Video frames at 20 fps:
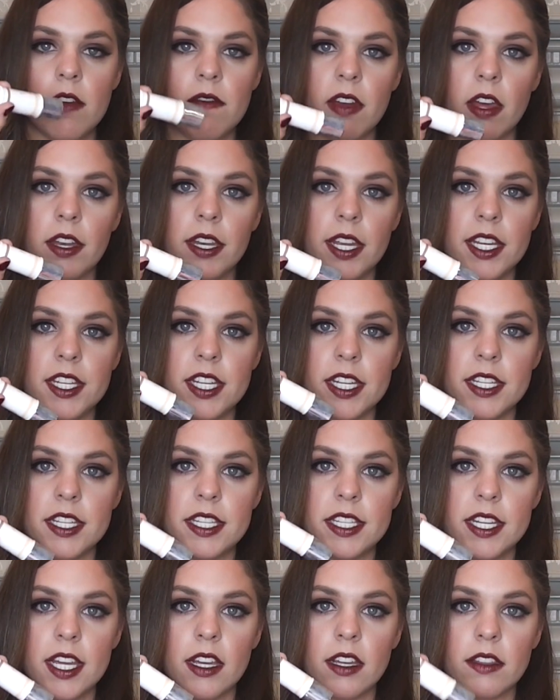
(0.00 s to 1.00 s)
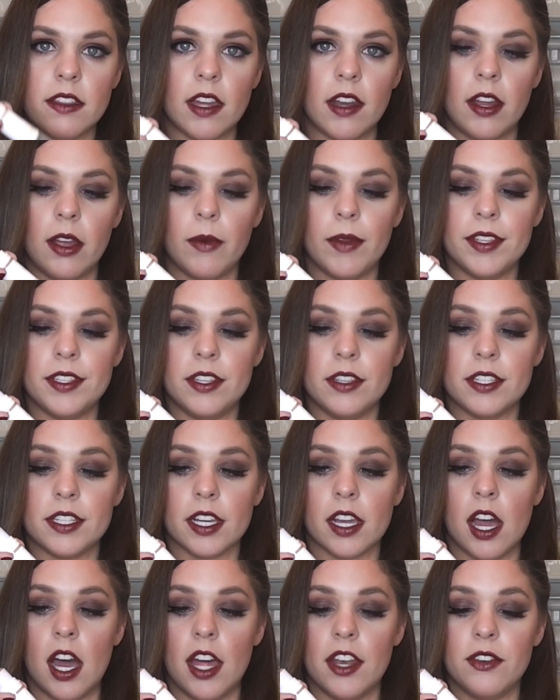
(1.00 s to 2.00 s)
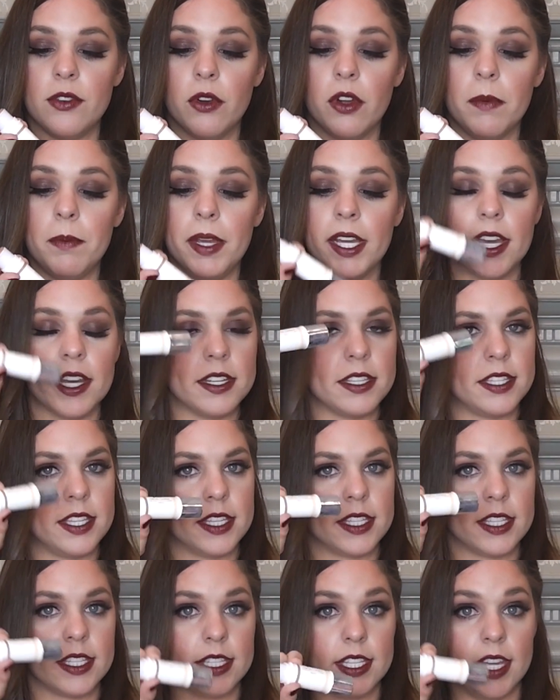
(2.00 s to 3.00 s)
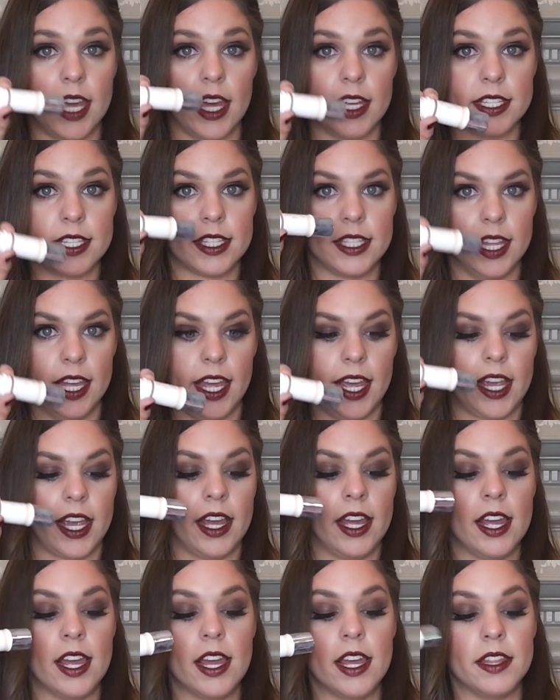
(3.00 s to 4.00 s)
foundation stick that I always use to contour because this isn't as thick.